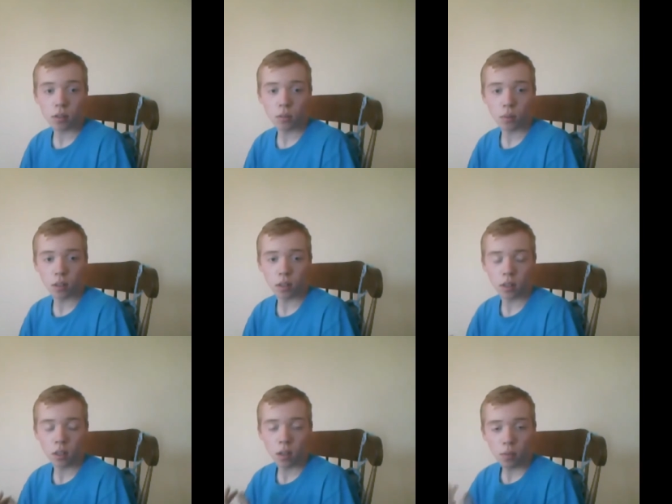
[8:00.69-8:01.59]
person, would
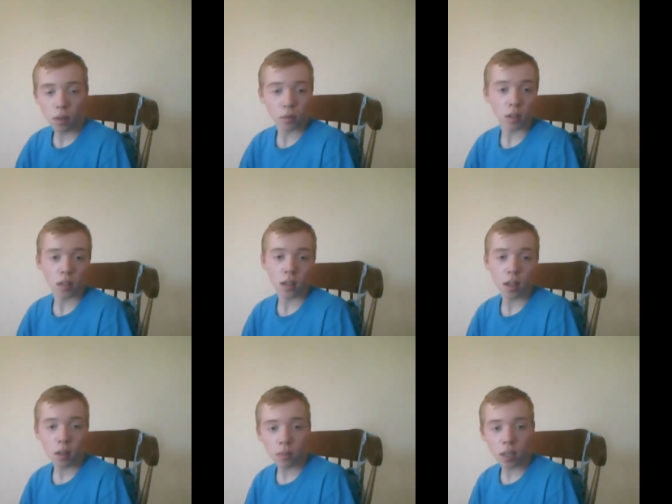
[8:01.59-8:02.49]
be able
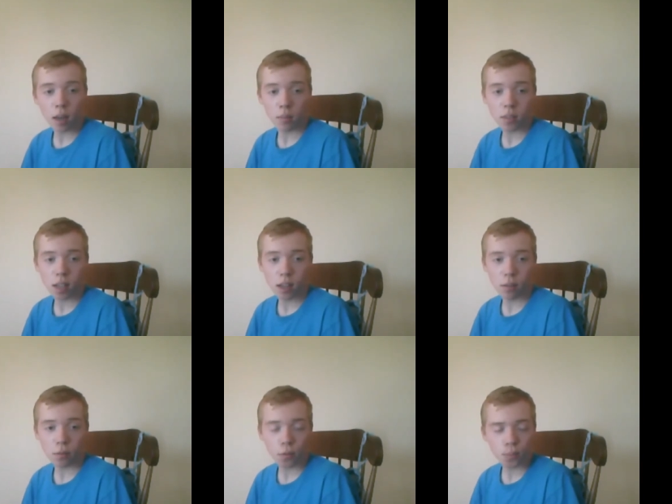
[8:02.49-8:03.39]
to be kept safe.